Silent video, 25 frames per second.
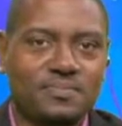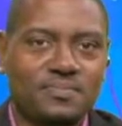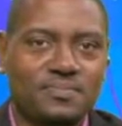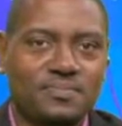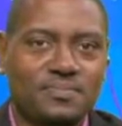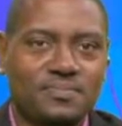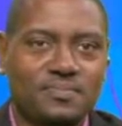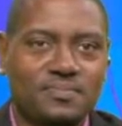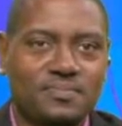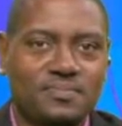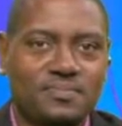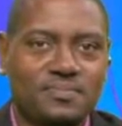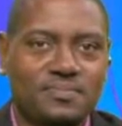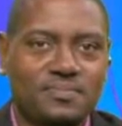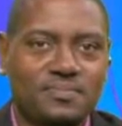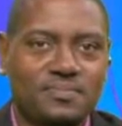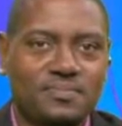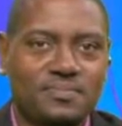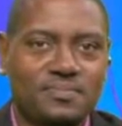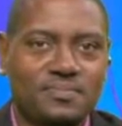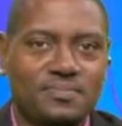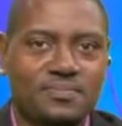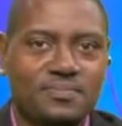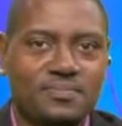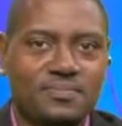
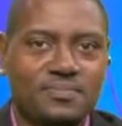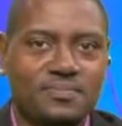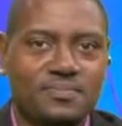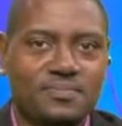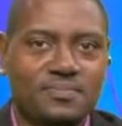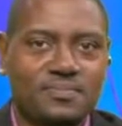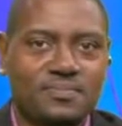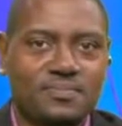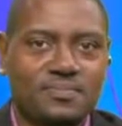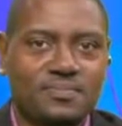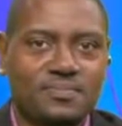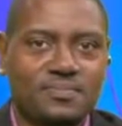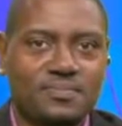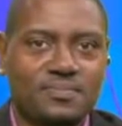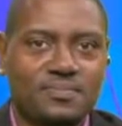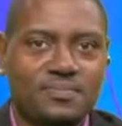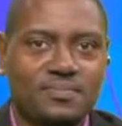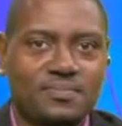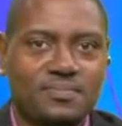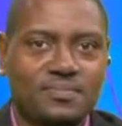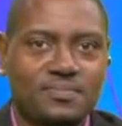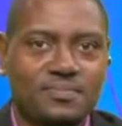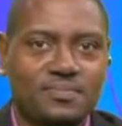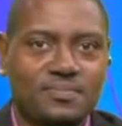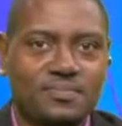
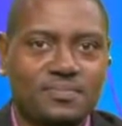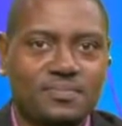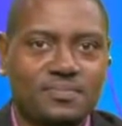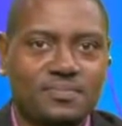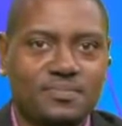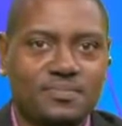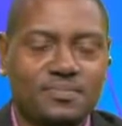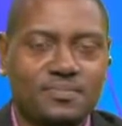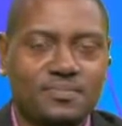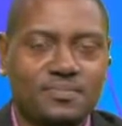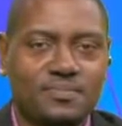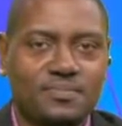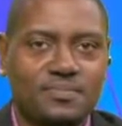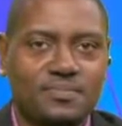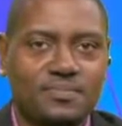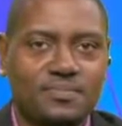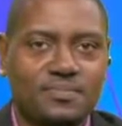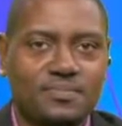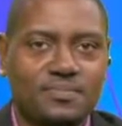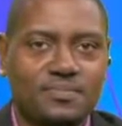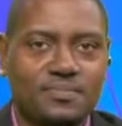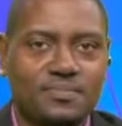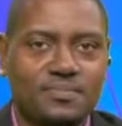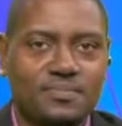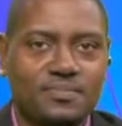
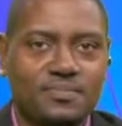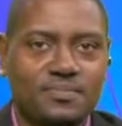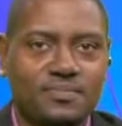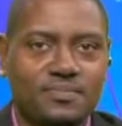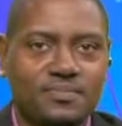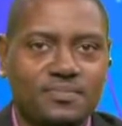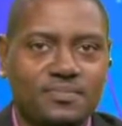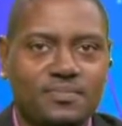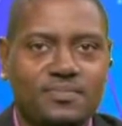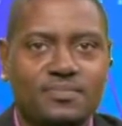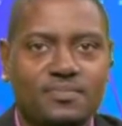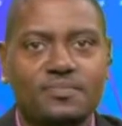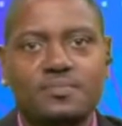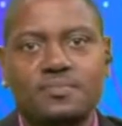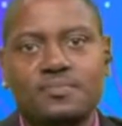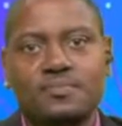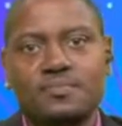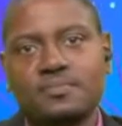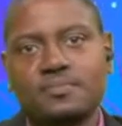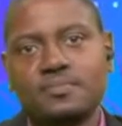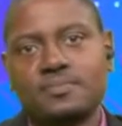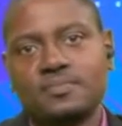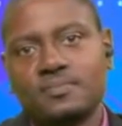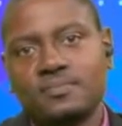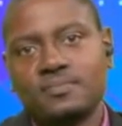
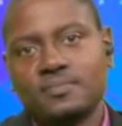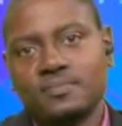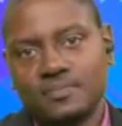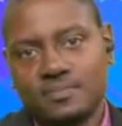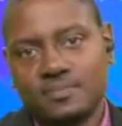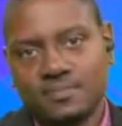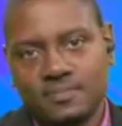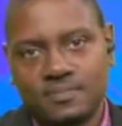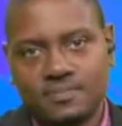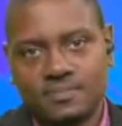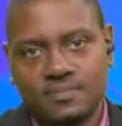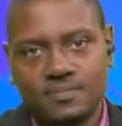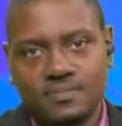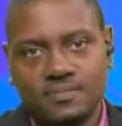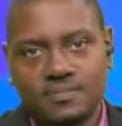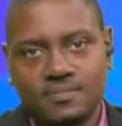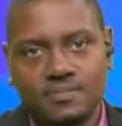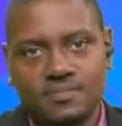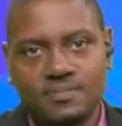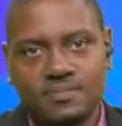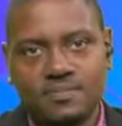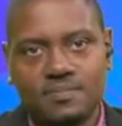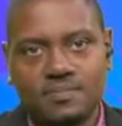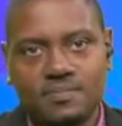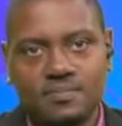
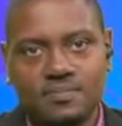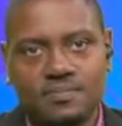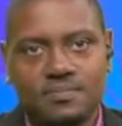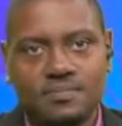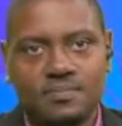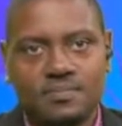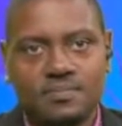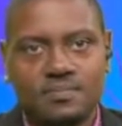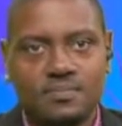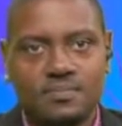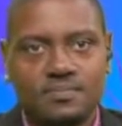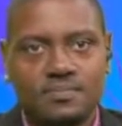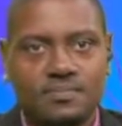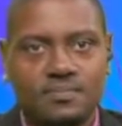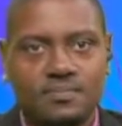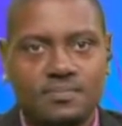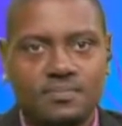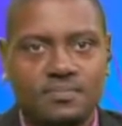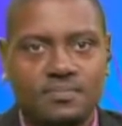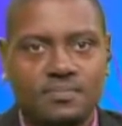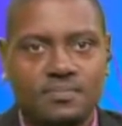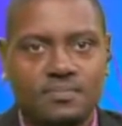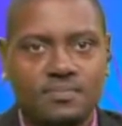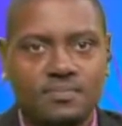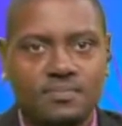
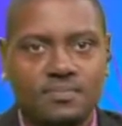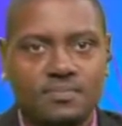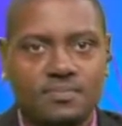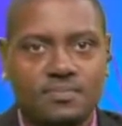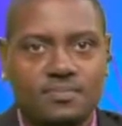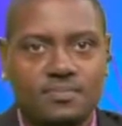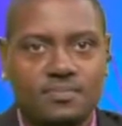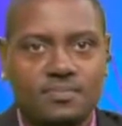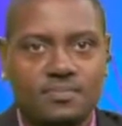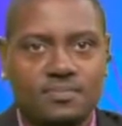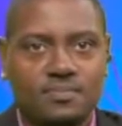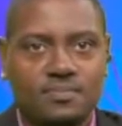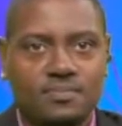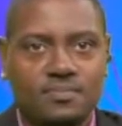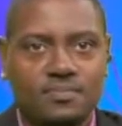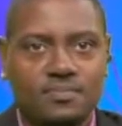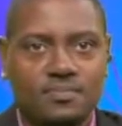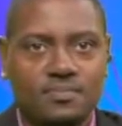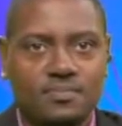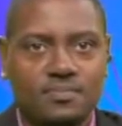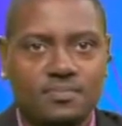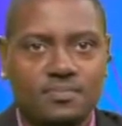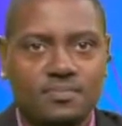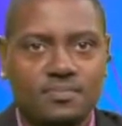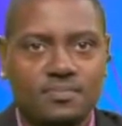
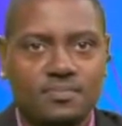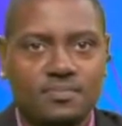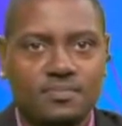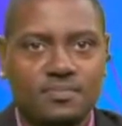[no speech]